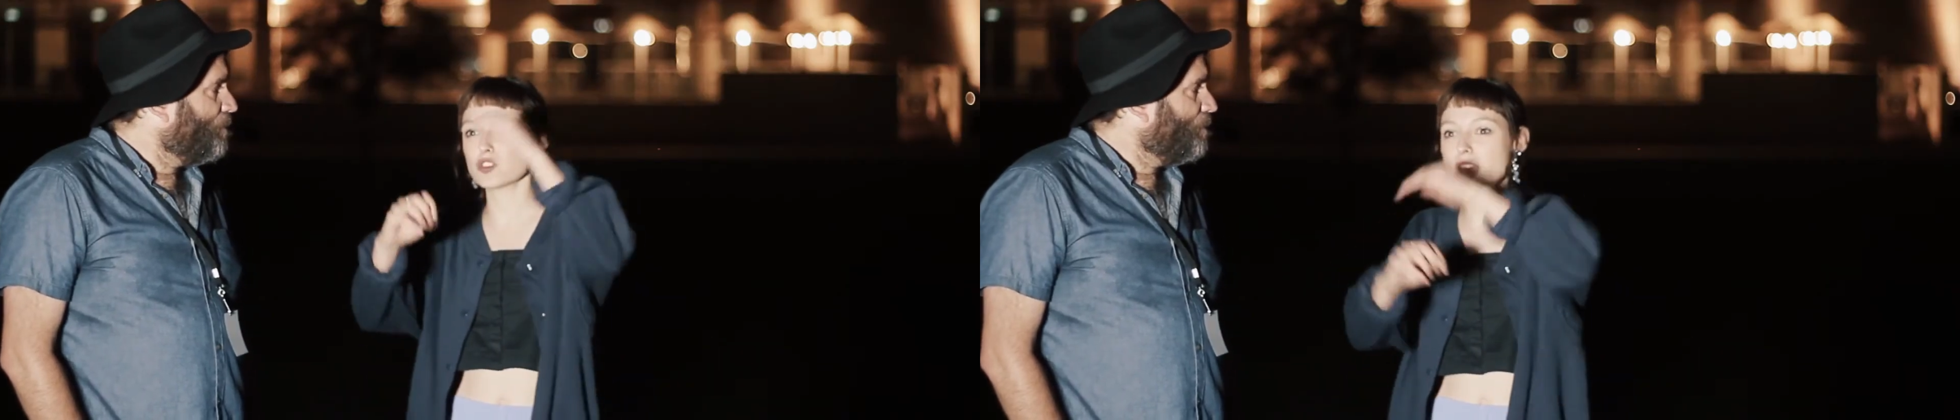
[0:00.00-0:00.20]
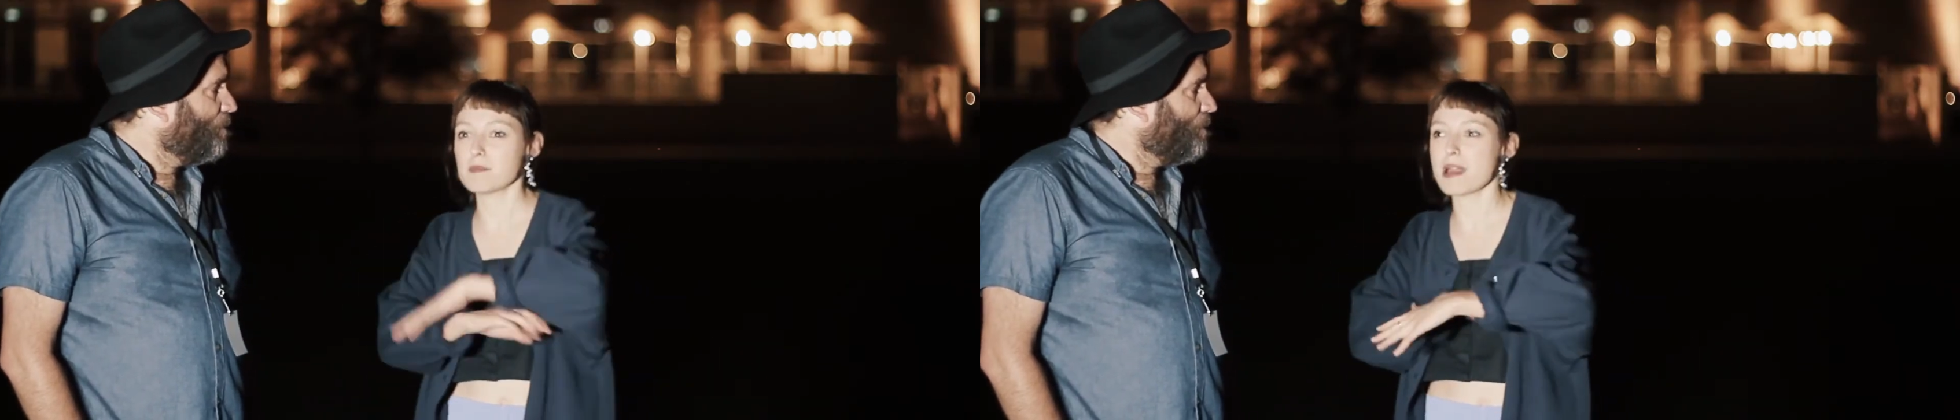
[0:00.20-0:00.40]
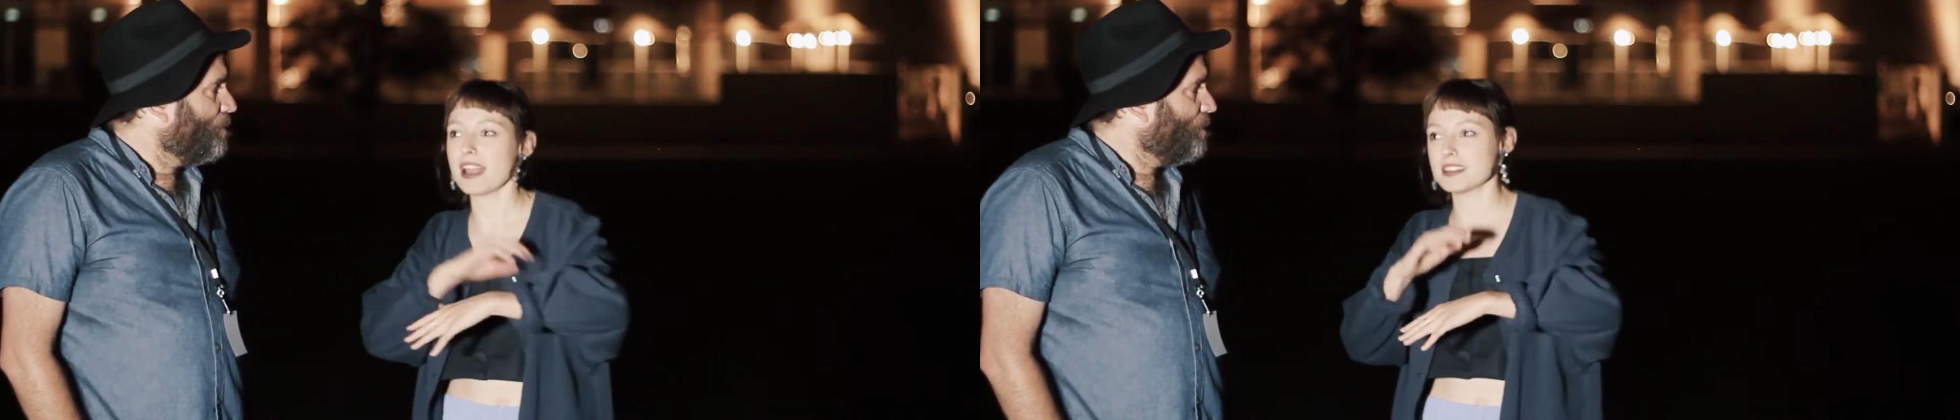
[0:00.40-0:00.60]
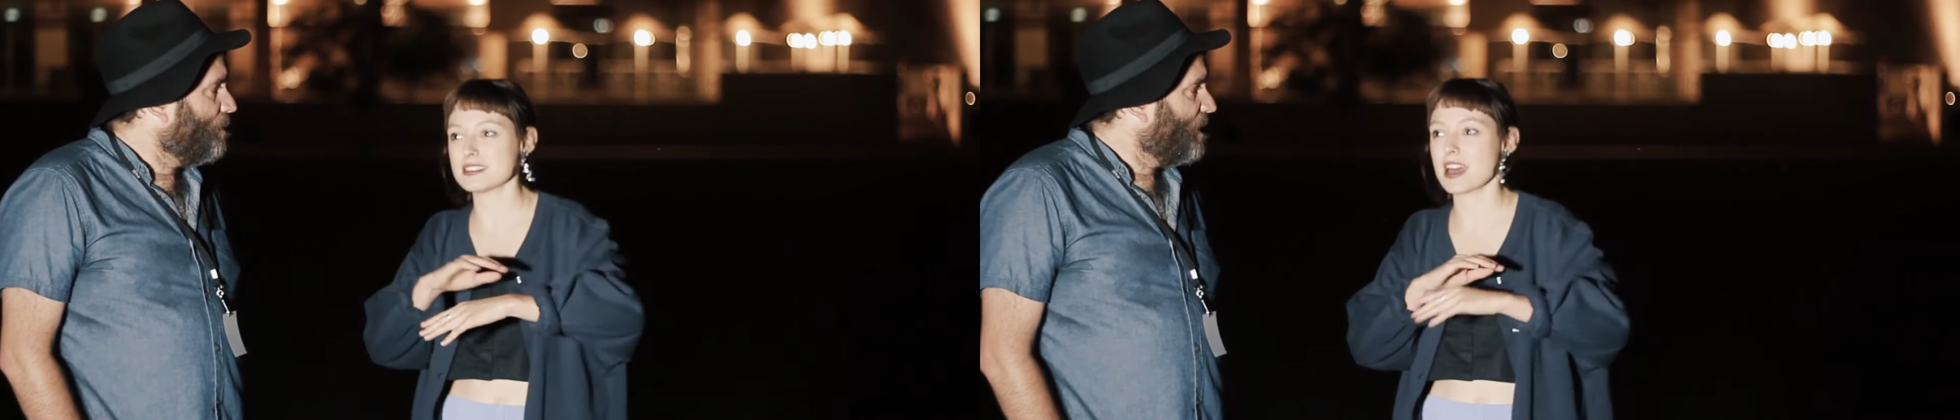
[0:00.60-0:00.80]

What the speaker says: trying to balance